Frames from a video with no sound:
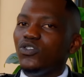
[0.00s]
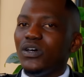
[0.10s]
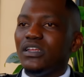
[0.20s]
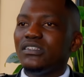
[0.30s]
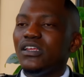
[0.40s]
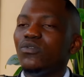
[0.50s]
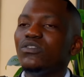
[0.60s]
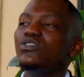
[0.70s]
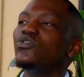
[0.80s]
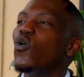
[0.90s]
got to understand,
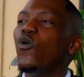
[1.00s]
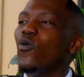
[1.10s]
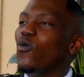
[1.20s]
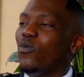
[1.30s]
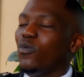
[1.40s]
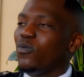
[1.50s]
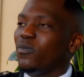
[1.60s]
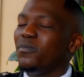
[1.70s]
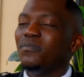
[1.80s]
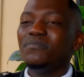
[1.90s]
got to know.
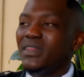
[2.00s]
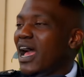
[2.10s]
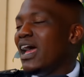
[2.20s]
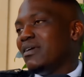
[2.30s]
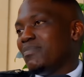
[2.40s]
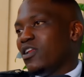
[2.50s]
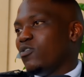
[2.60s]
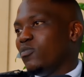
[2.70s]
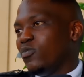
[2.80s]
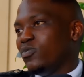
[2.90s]
I
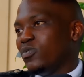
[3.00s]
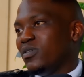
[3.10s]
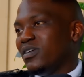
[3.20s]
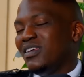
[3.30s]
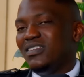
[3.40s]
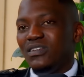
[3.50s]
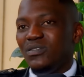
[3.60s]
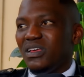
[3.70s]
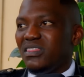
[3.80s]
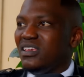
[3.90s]

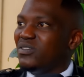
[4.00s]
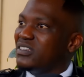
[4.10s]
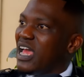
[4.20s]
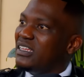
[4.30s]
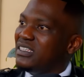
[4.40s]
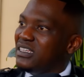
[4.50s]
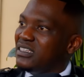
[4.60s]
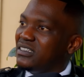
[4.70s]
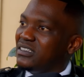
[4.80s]
think he was 19.